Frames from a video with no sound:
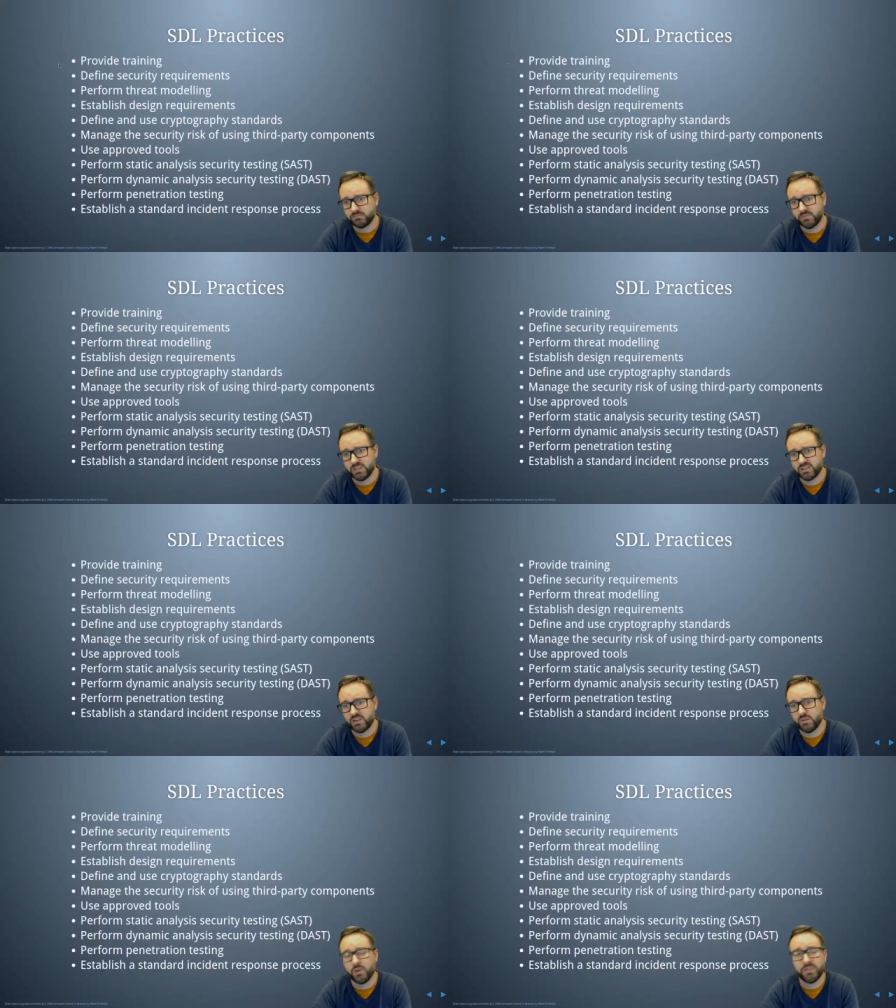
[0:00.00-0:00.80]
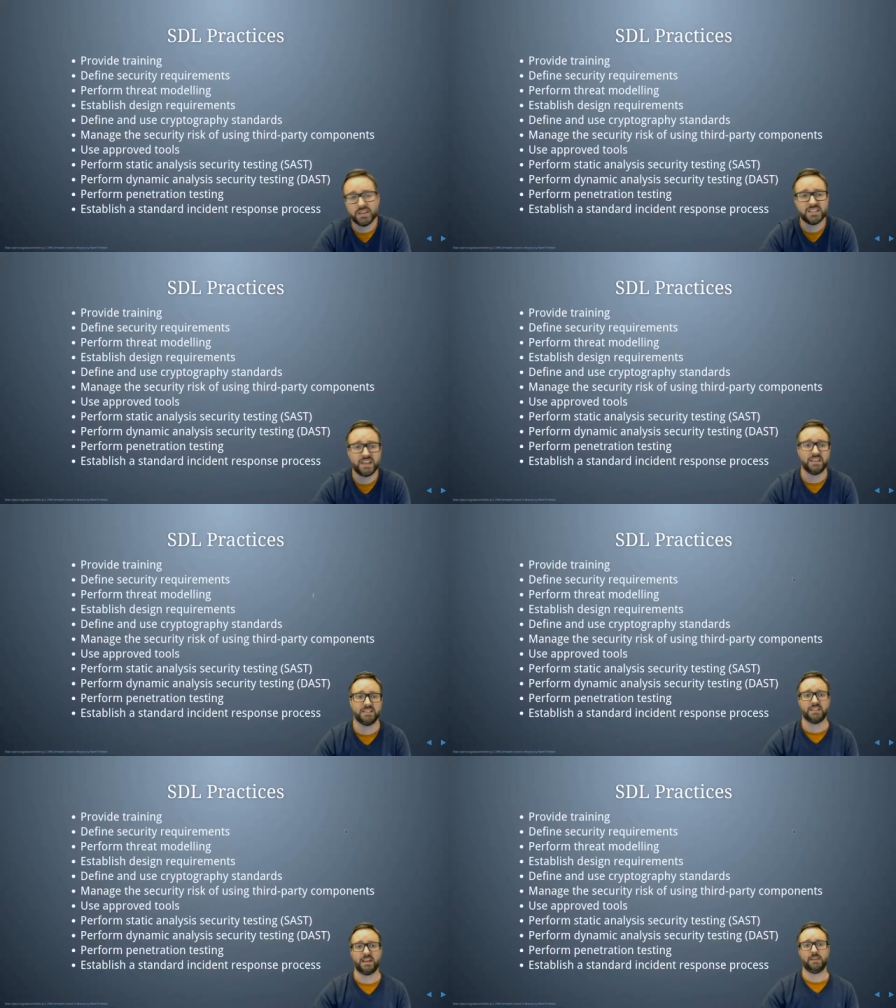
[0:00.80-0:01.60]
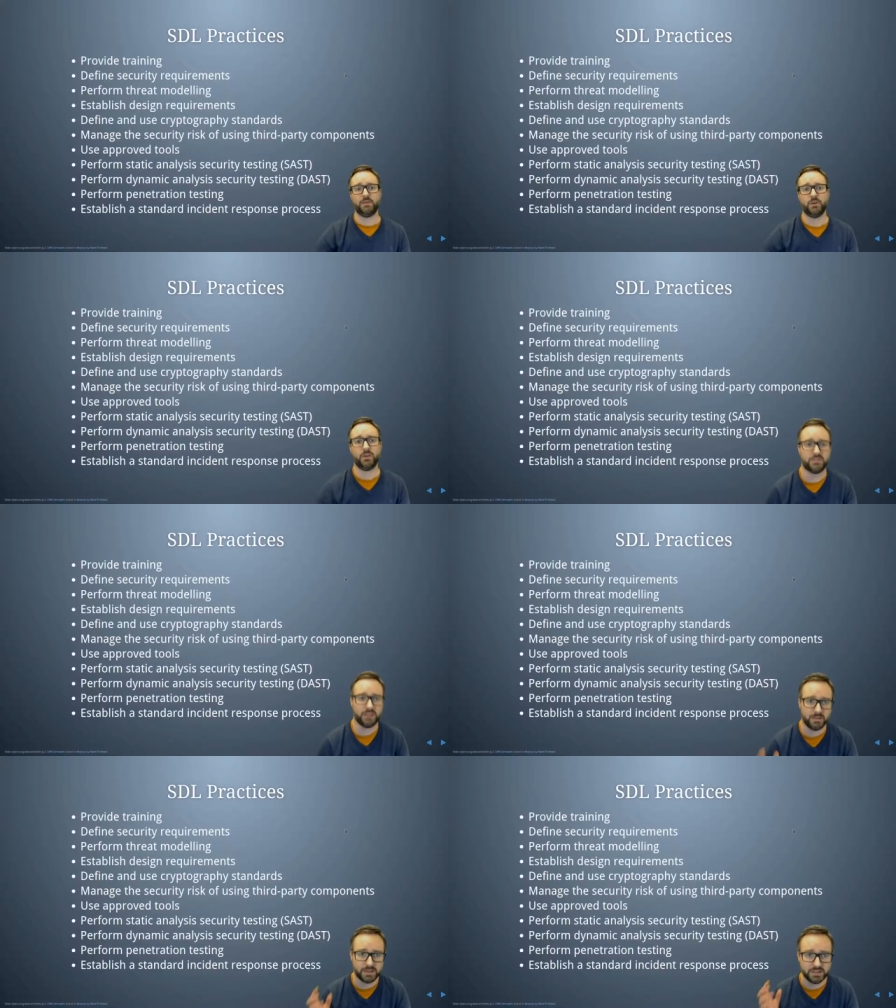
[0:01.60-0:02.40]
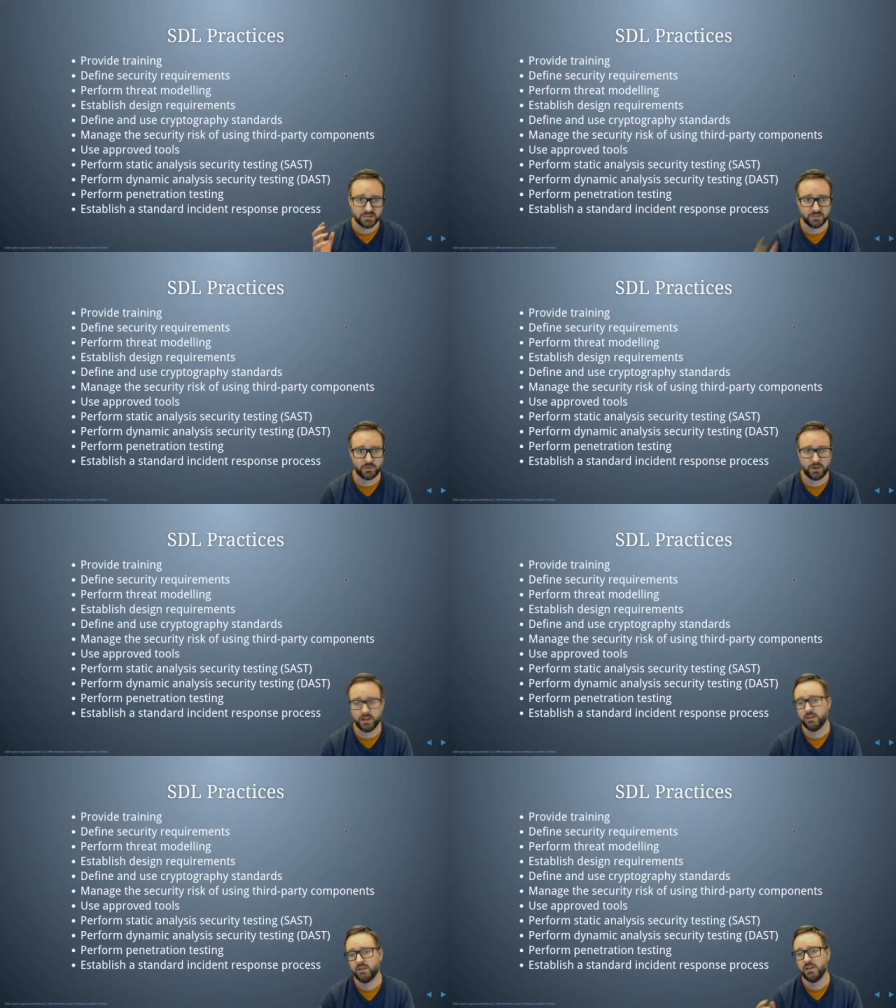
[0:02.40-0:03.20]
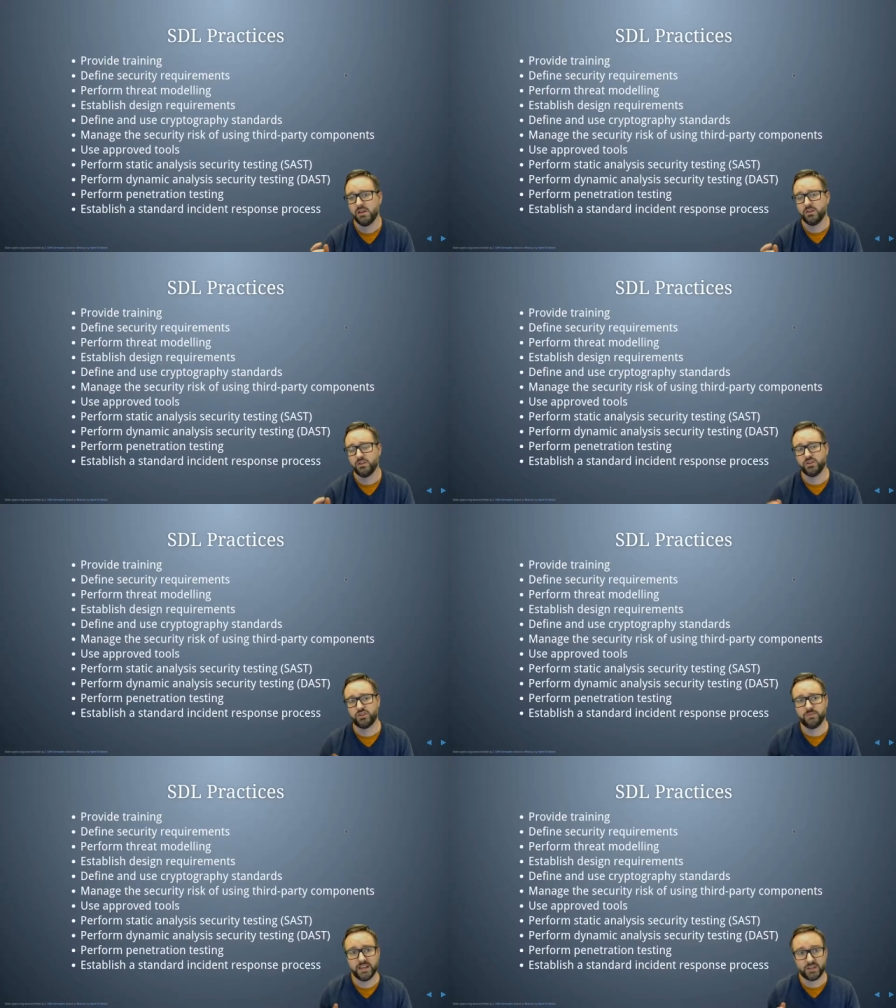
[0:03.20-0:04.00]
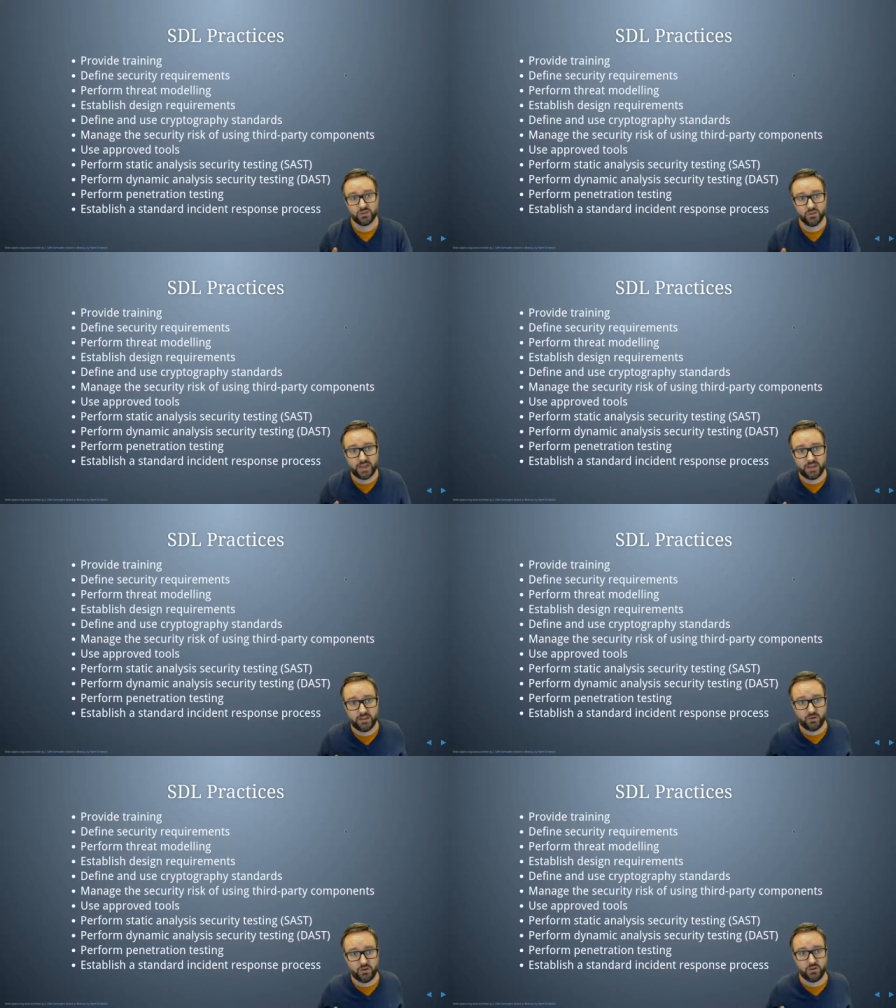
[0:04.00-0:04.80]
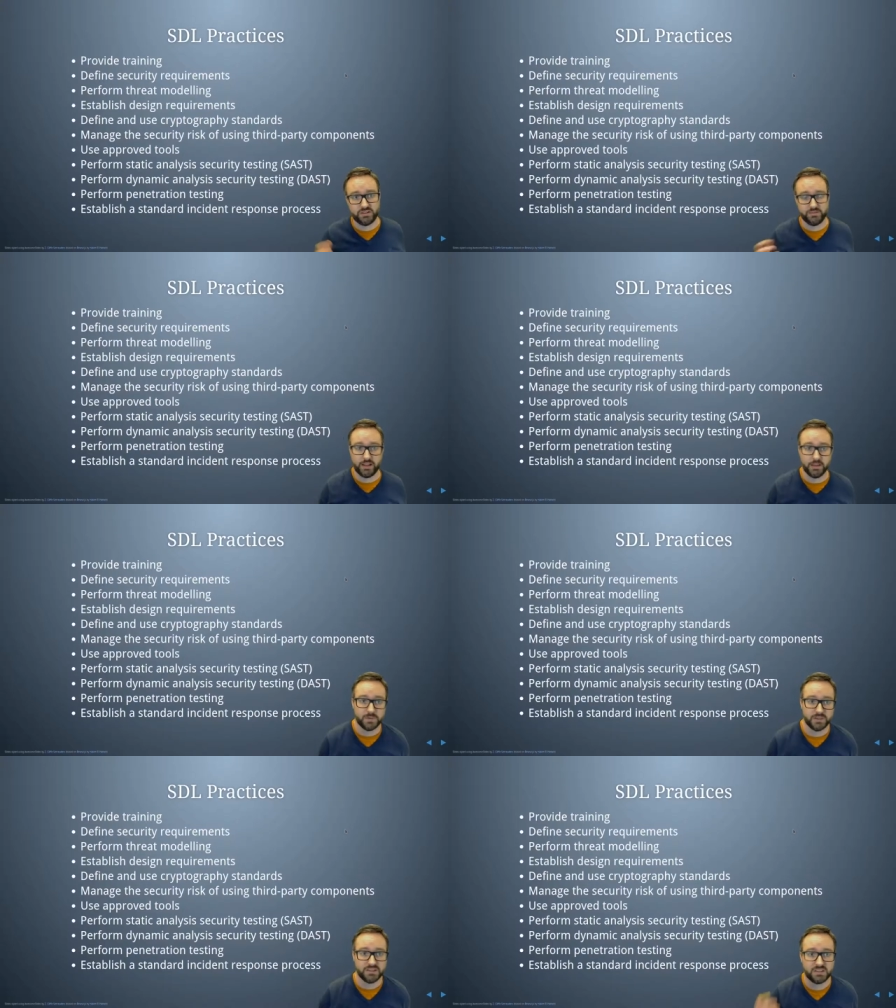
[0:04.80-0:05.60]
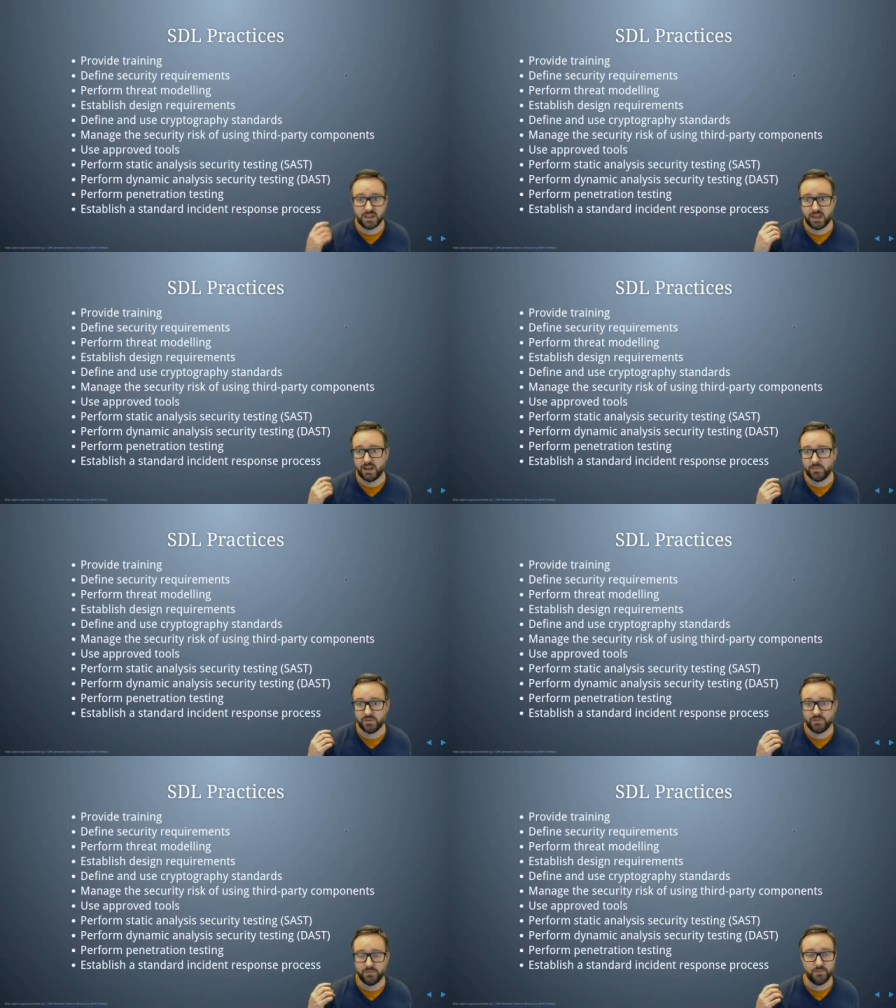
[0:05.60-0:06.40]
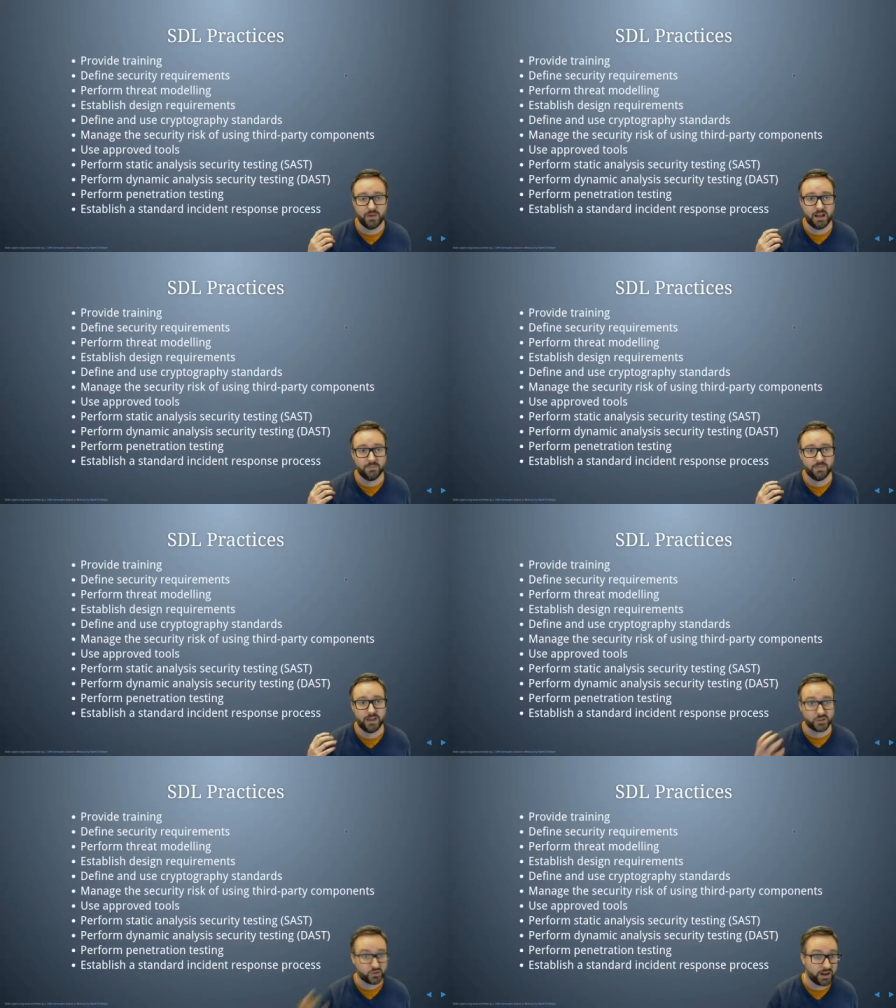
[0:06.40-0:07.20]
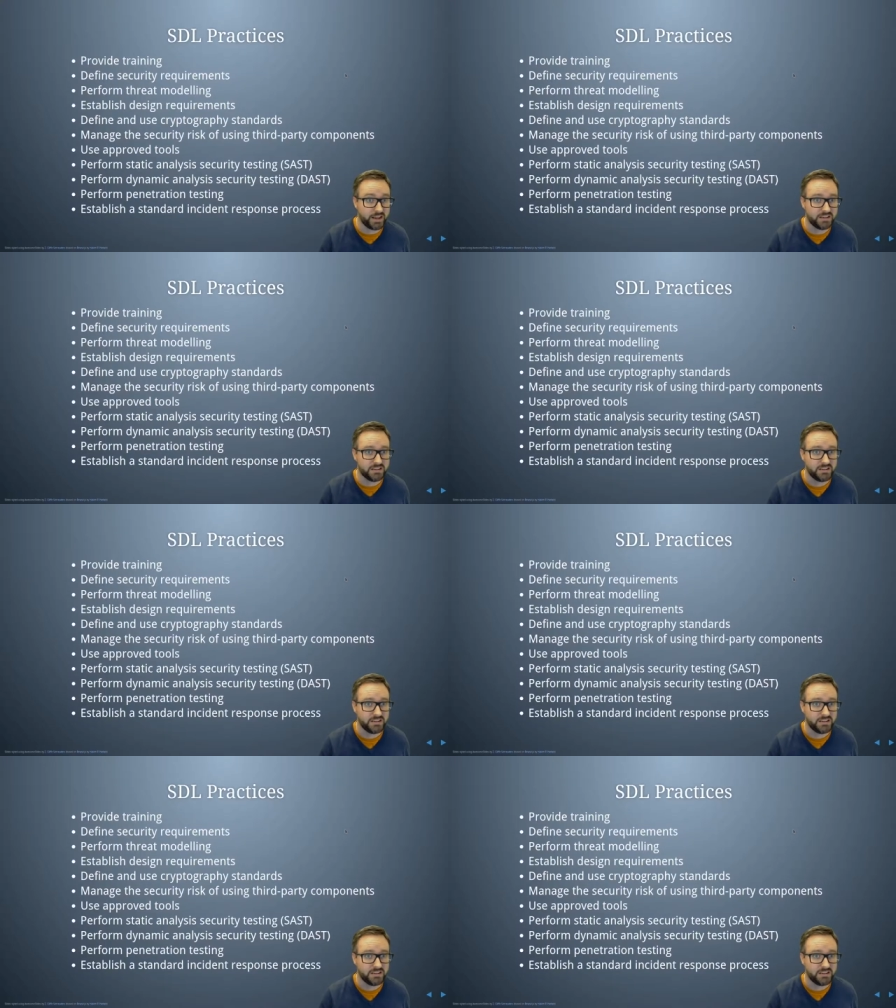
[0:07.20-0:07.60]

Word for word: So what they say is that if you are developing software, you should make sure that your developers are, um, are trained